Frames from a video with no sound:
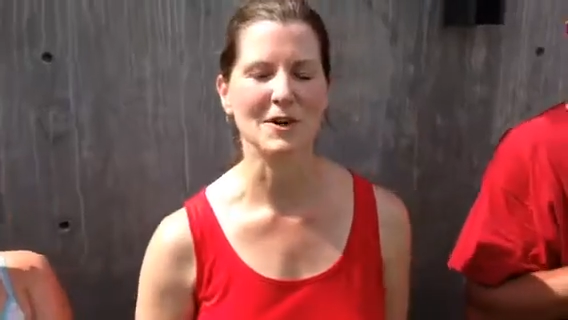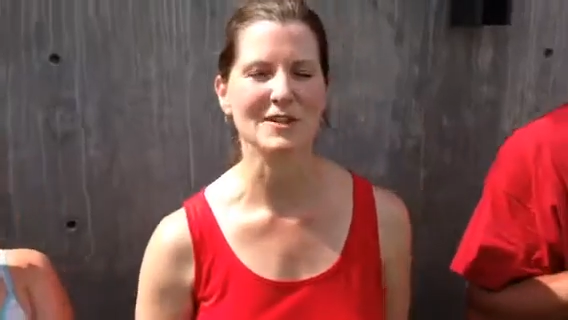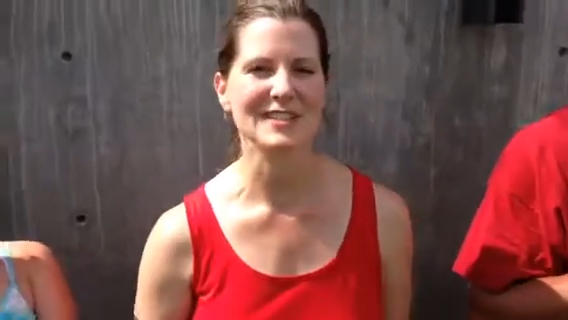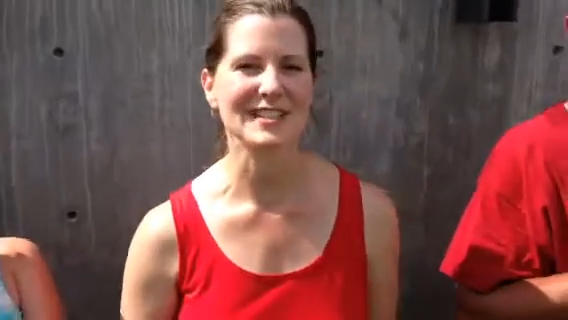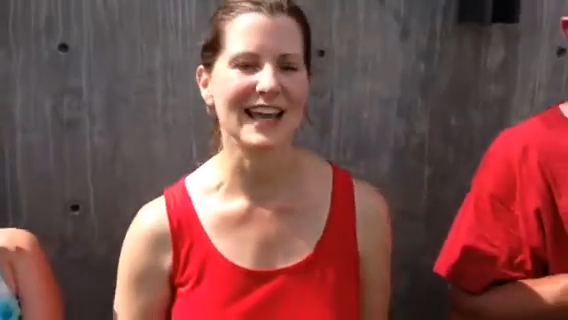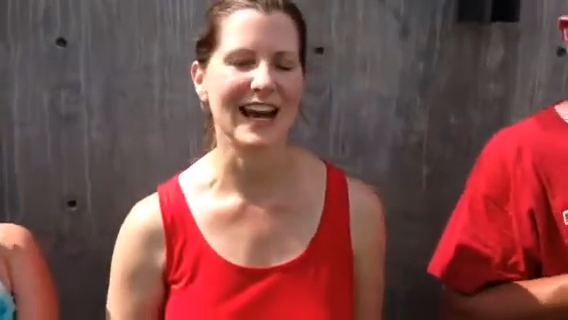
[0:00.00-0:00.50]

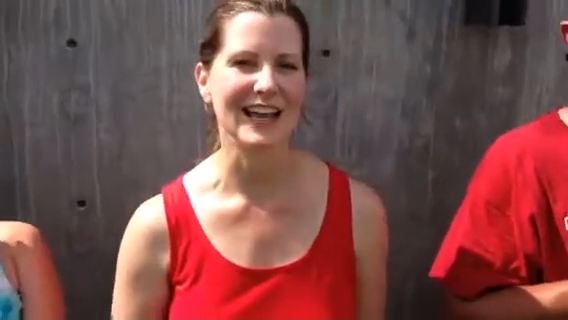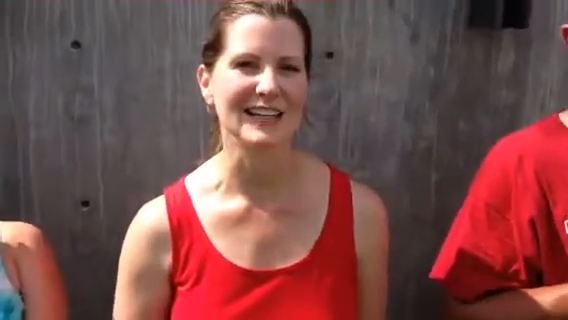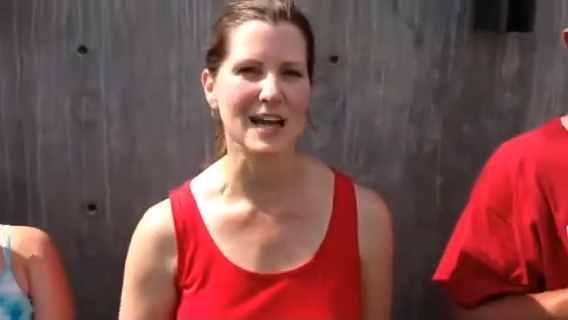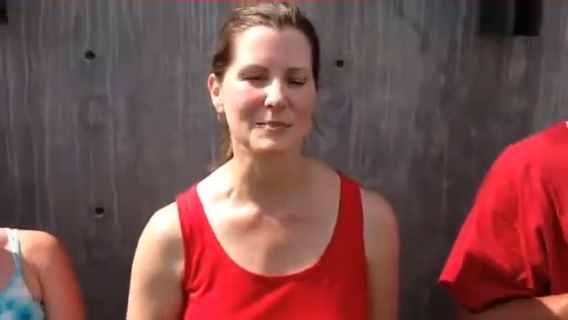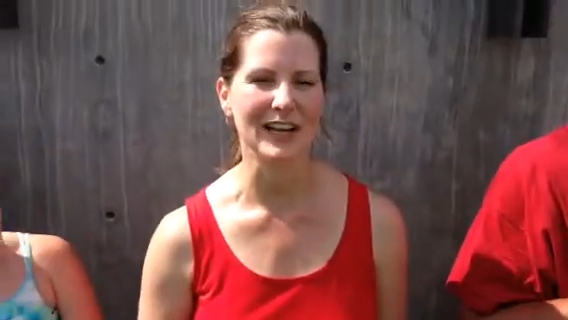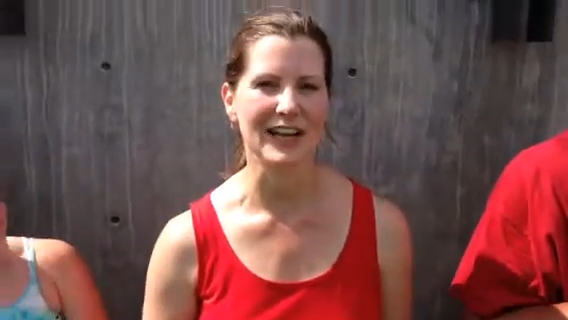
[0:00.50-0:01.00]
Mertz, and I
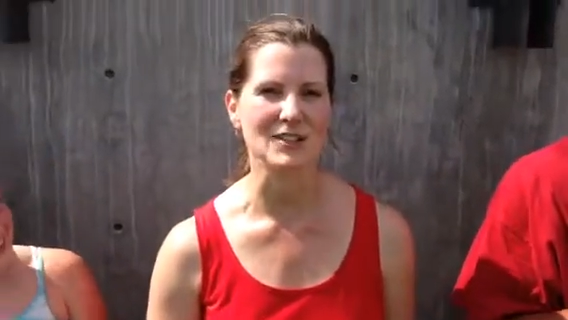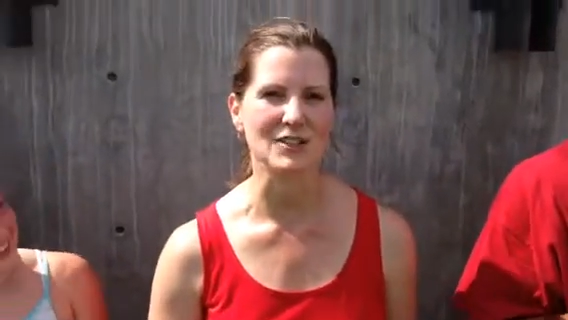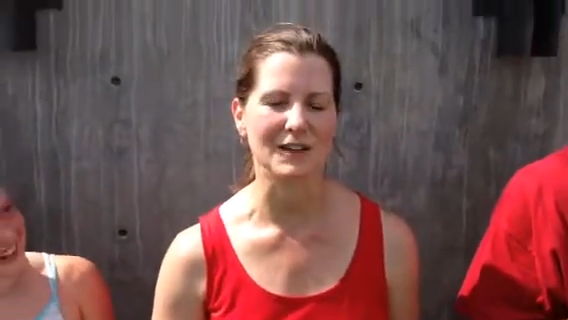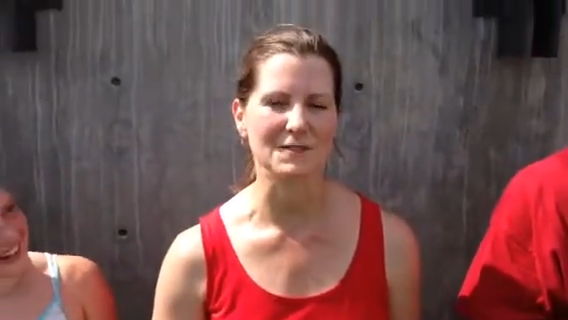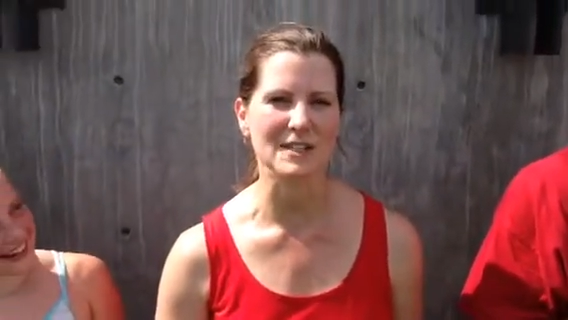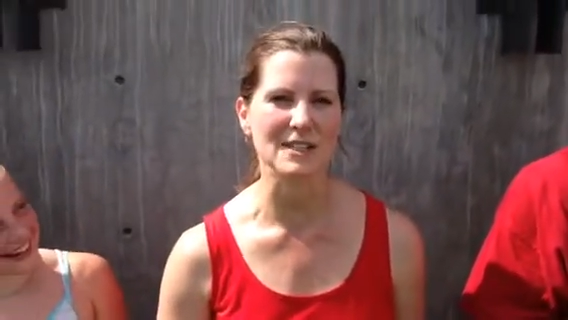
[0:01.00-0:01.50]
nominate
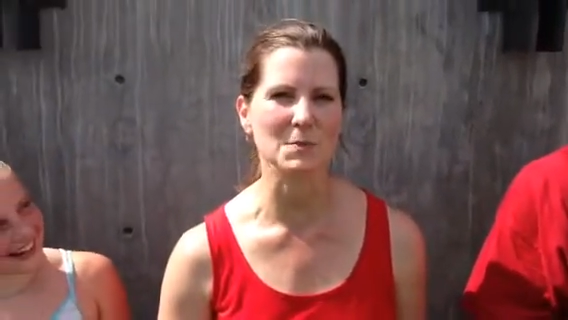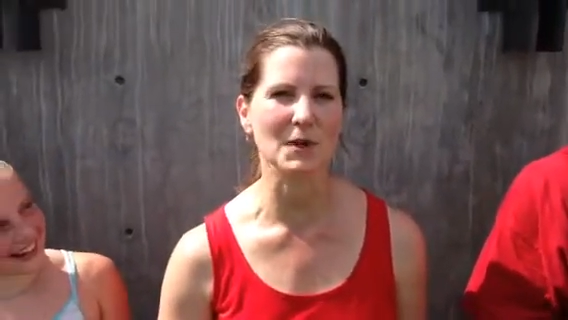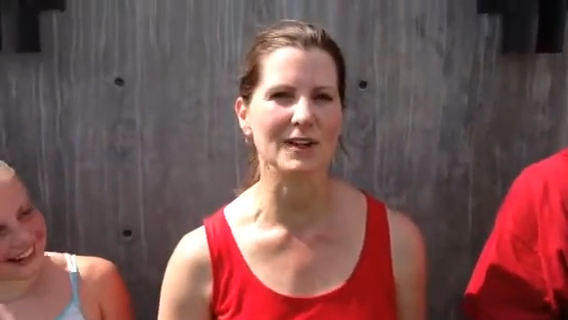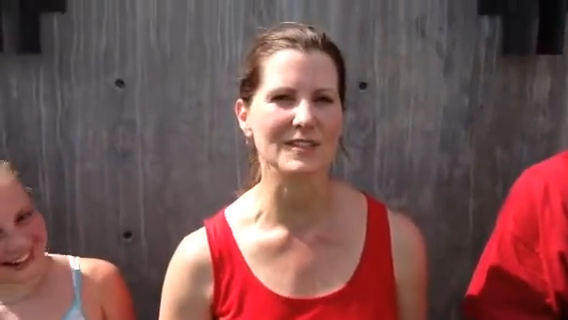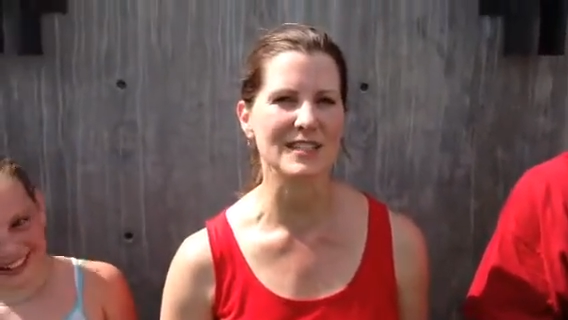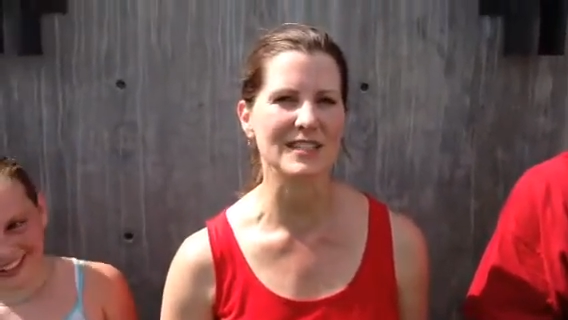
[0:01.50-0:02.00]
Jeff
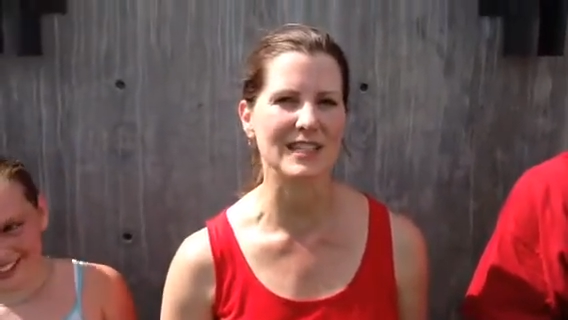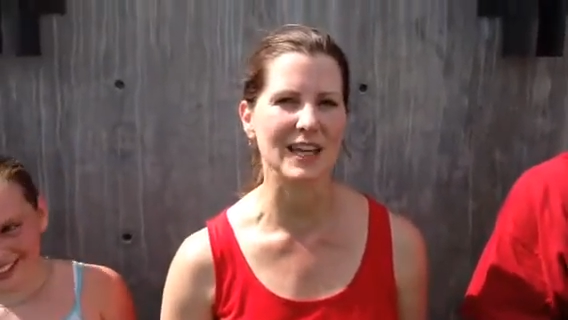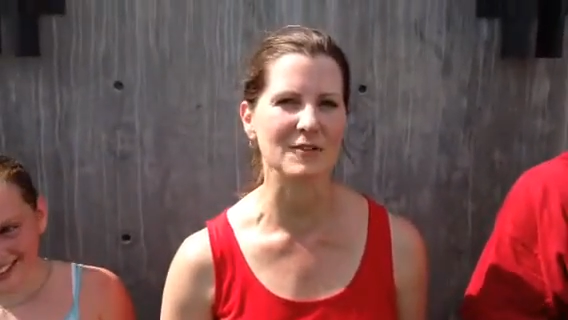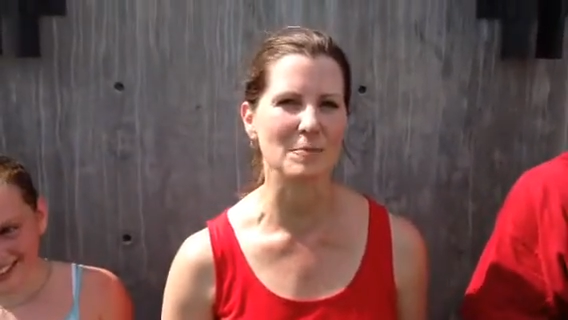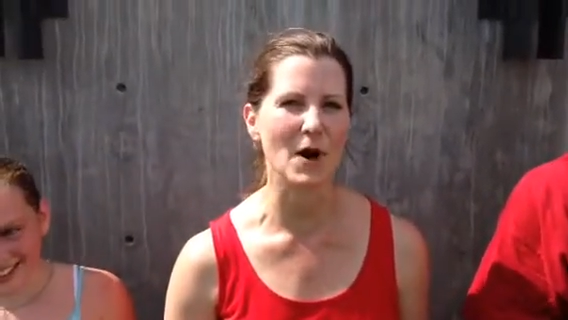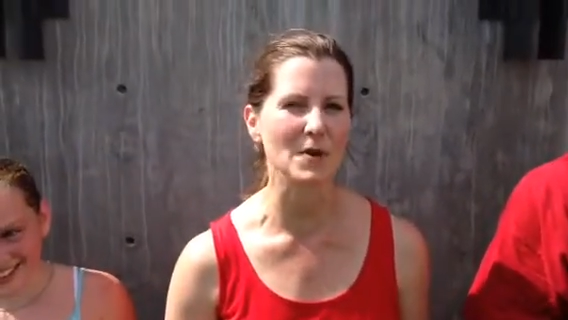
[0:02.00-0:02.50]
Dismer,
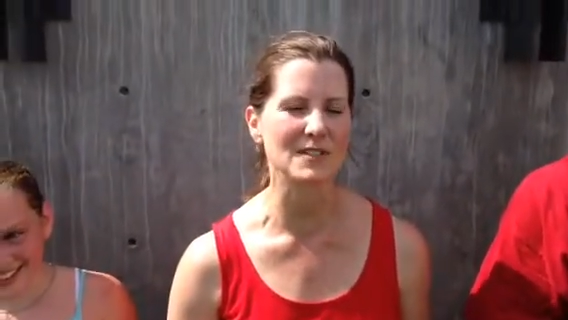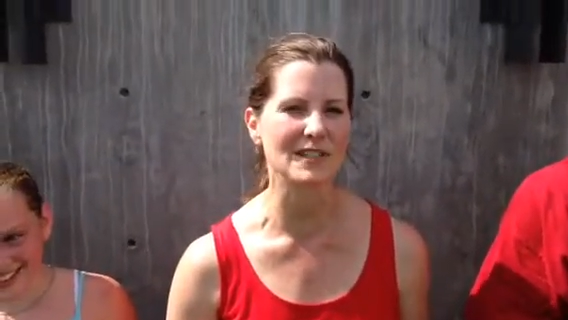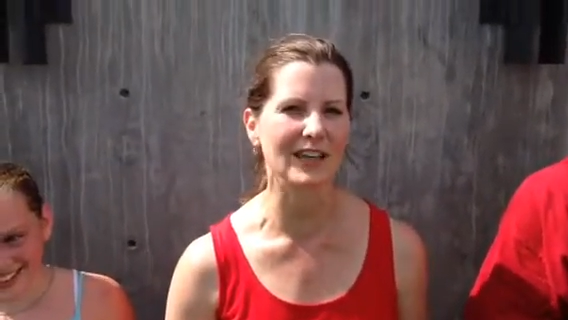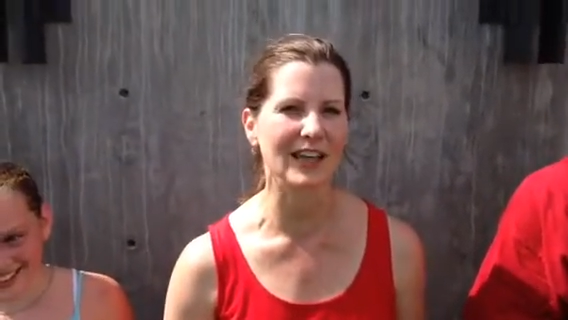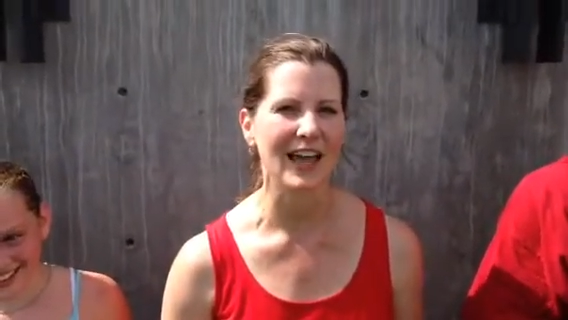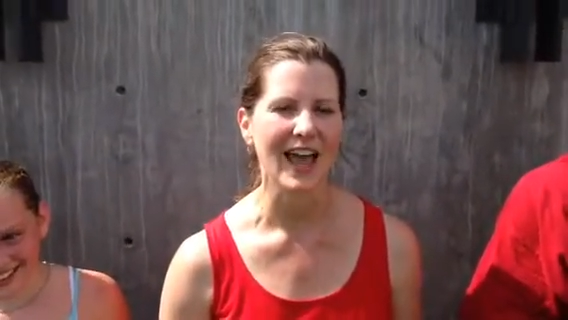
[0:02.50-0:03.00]
Steve
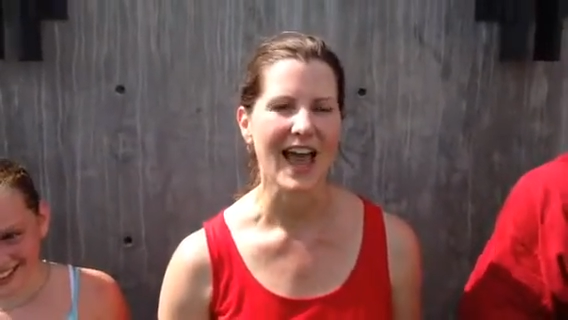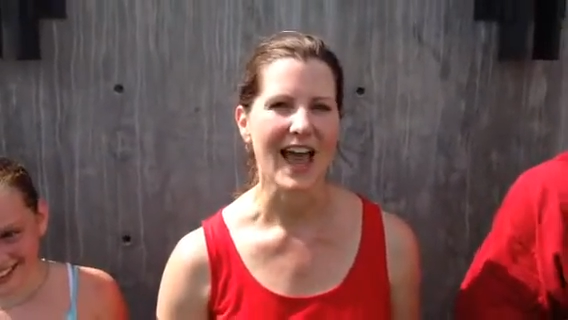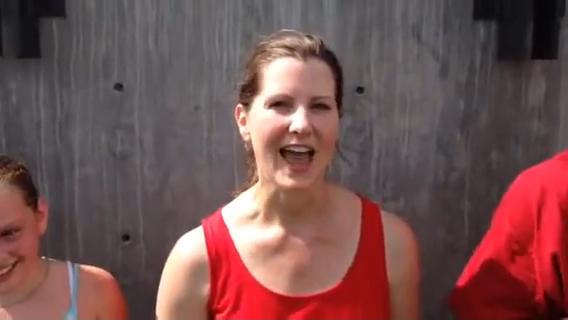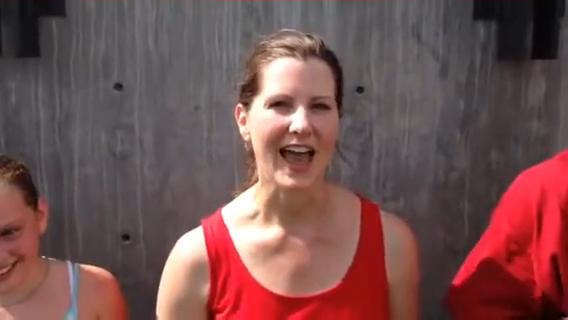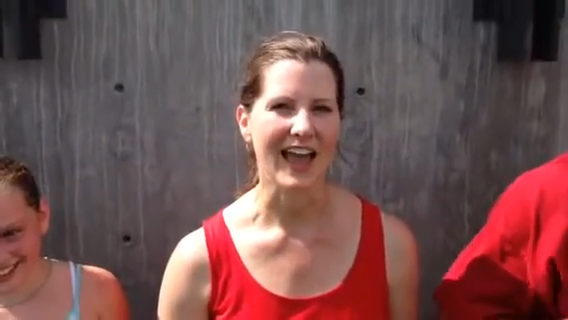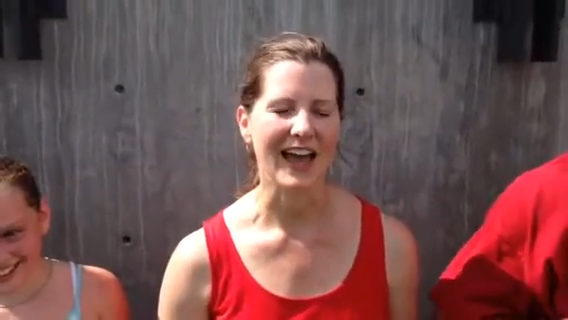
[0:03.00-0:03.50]
Mosley,
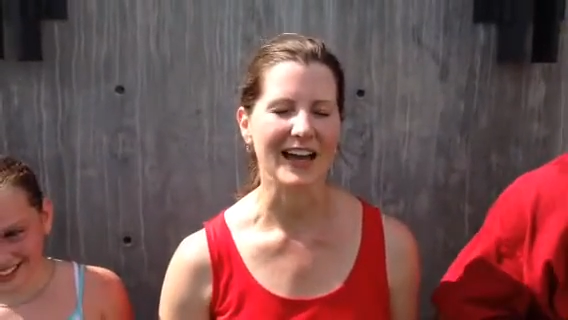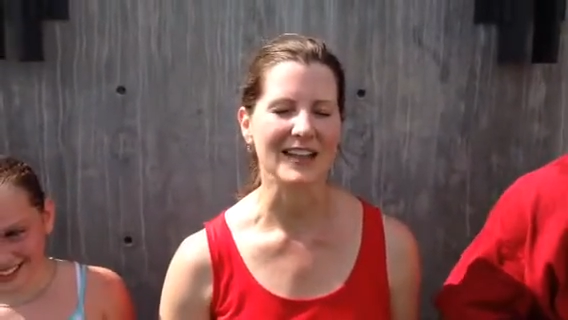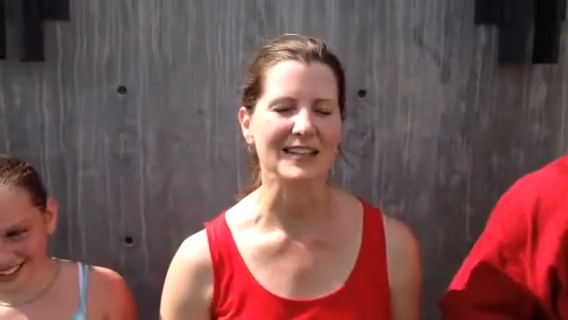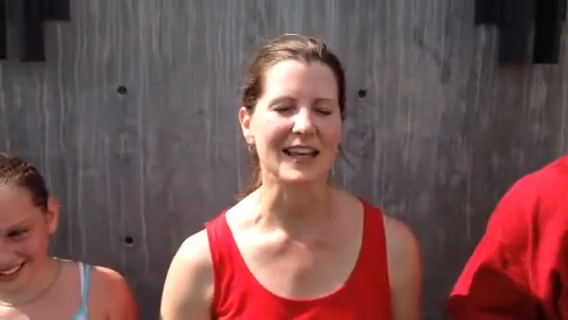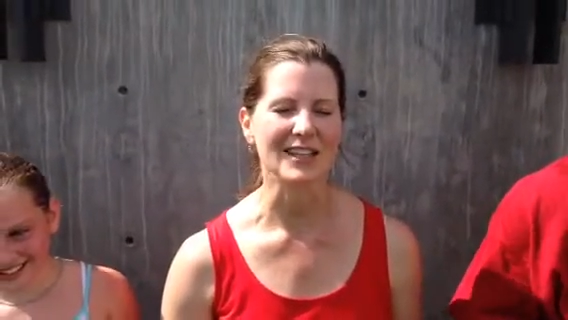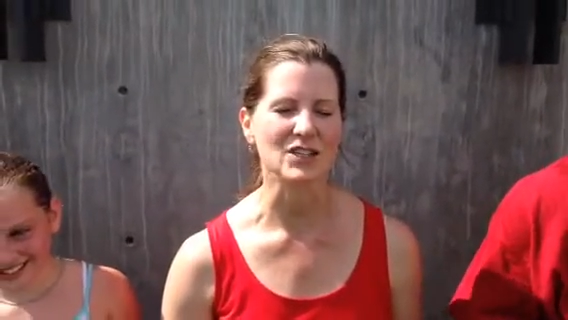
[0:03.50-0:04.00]

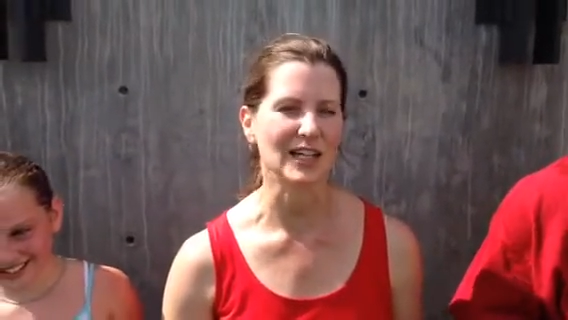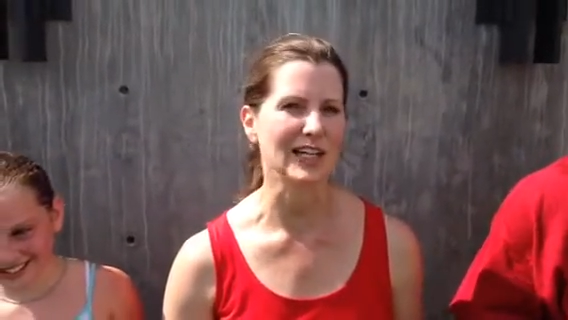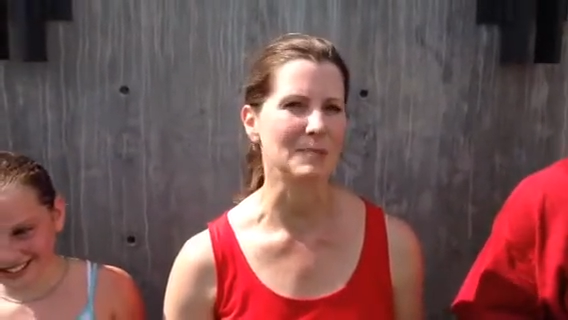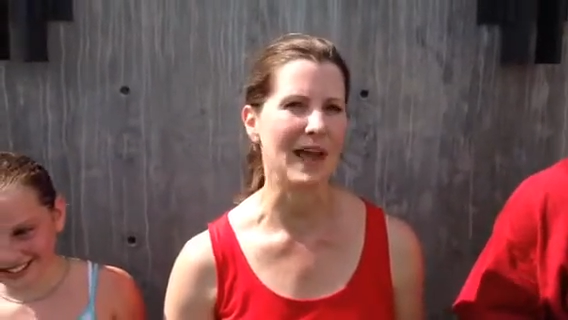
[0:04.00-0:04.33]
and Jenny